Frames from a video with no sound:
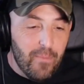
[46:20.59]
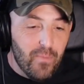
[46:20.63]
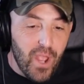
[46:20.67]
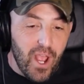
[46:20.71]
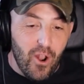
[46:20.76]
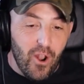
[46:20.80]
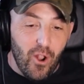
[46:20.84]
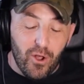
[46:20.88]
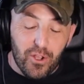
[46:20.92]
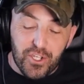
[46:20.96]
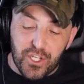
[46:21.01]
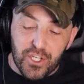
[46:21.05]
And
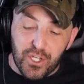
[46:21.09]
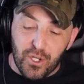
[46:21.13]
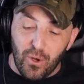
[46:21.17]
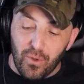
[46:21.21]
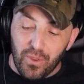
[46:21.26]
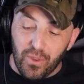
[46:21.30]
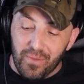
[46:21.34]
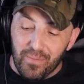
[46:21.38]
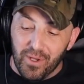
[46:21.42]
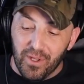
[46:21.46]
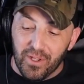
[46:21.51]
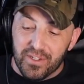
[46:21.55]
also
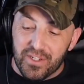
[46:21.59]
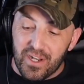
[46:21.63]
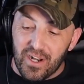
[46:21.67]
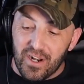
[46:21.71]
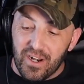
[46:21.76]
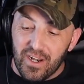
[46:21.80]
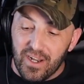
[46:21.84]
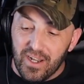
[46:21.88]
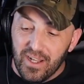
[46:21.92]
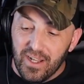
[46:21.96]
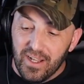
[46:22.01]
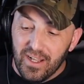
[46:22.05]
the
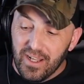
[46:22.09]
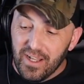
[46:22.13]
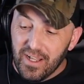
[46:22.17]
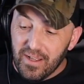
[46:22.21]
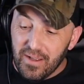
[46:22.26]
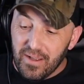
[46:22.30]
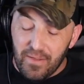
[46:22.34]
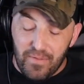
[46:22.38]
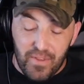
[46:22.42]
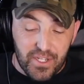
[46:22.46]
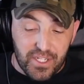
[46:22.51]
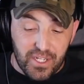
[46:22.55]
military,
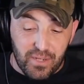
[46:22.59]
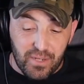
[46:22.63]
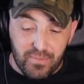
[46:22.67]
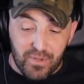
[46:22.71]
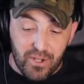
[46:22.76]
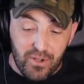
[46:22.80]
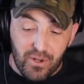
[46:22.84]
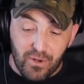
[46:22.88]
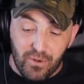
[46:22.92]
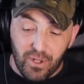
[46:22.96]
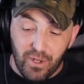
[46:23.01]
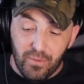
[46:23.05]
in this
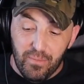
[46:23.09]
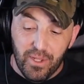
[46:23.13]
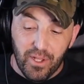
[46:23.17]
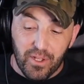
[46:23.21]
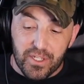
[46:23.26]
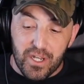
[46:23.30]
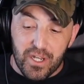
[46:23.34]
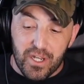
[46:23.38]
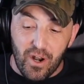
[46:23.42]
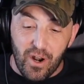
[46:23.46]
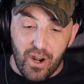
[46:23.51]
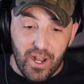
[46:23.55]

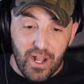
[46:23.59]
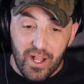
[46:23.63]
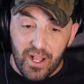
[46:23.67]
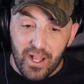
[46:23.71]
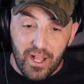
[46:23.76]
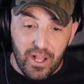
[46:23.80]
military,